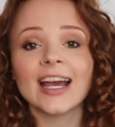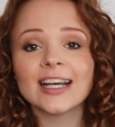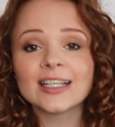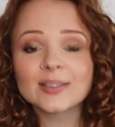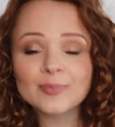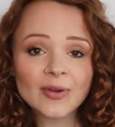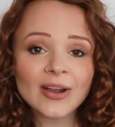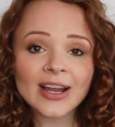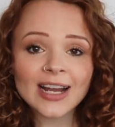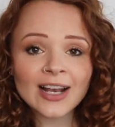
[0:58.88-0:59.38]

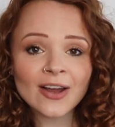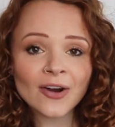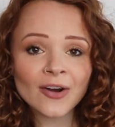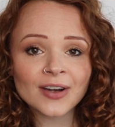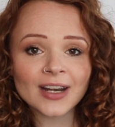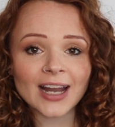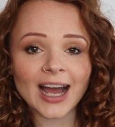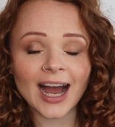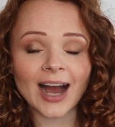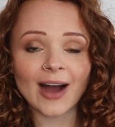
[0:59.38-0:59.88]
It's pretty
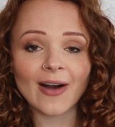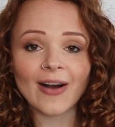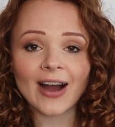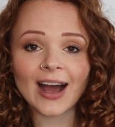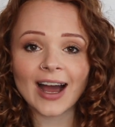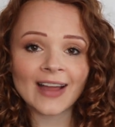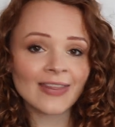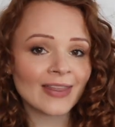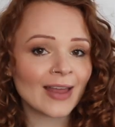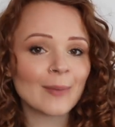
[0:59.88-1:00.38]
long
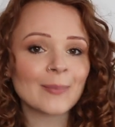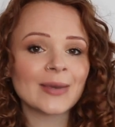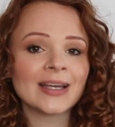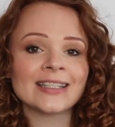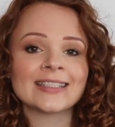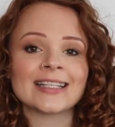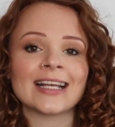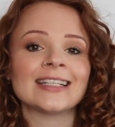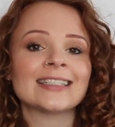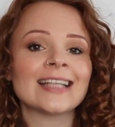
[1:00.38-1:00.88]
now, and that
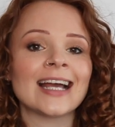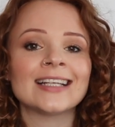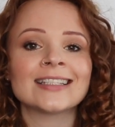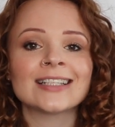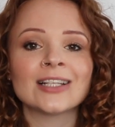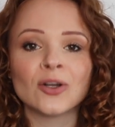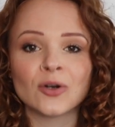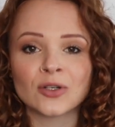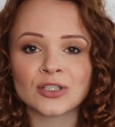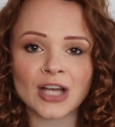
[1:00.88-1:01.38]
means that it
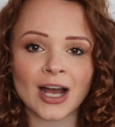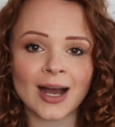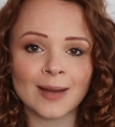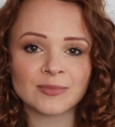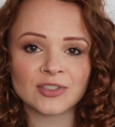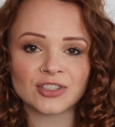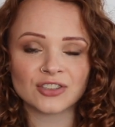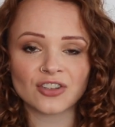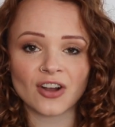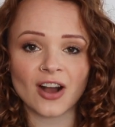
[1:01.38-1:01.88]
takes a long
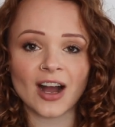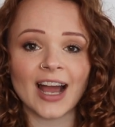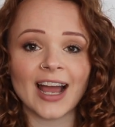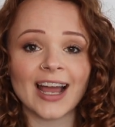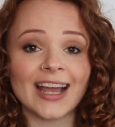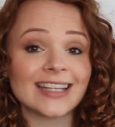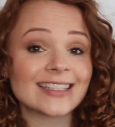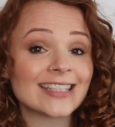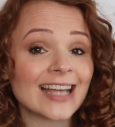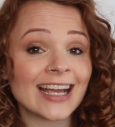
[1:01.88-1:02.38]
time to
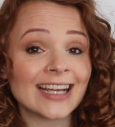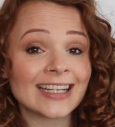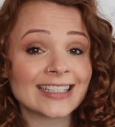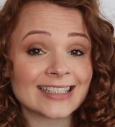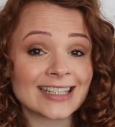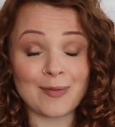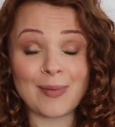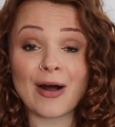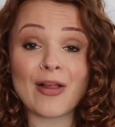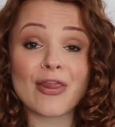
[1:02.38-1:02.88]
dry. It
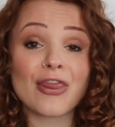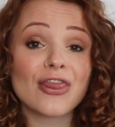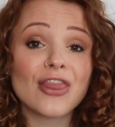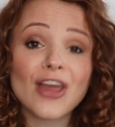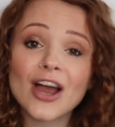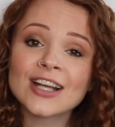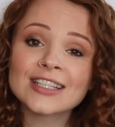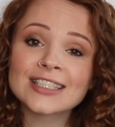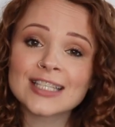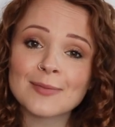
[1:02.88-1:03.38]
takes
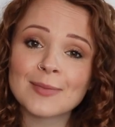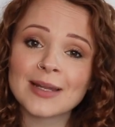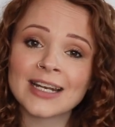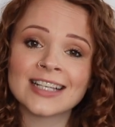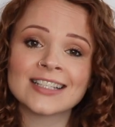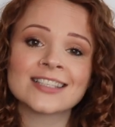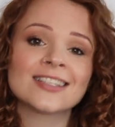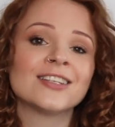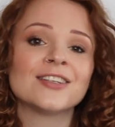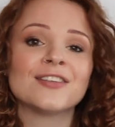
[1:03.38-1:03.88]
about 30
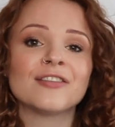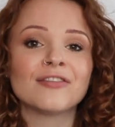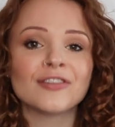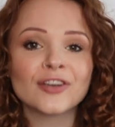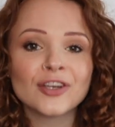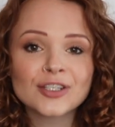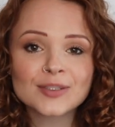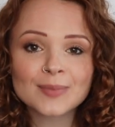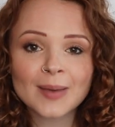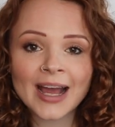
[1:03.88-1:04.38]
minutes to
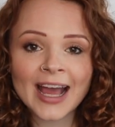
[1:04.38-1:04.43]
diffuse